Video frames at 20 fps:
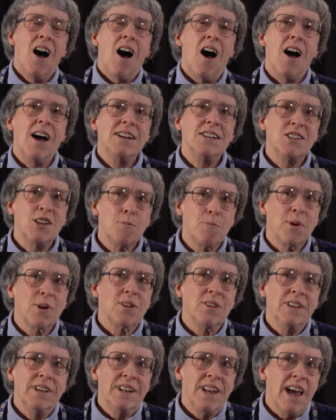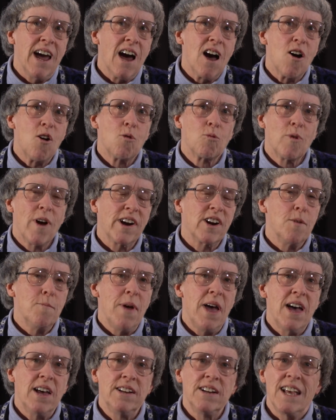I typically now
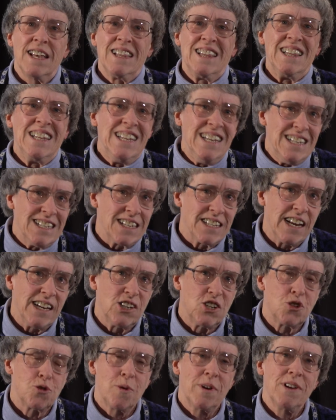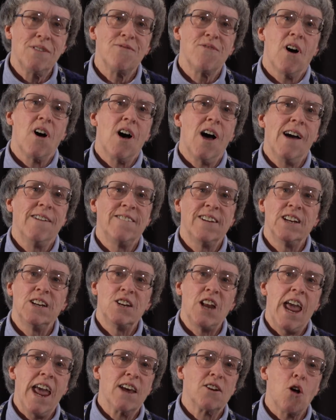recommend at least age 25
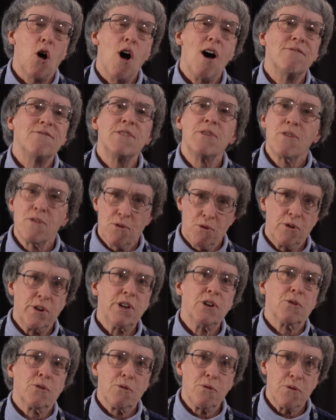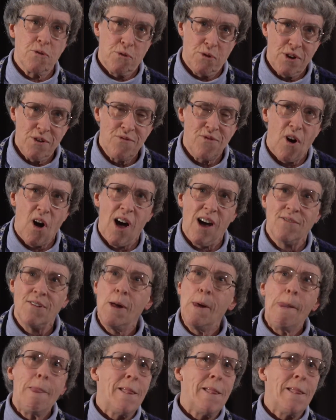and often 30 or 35.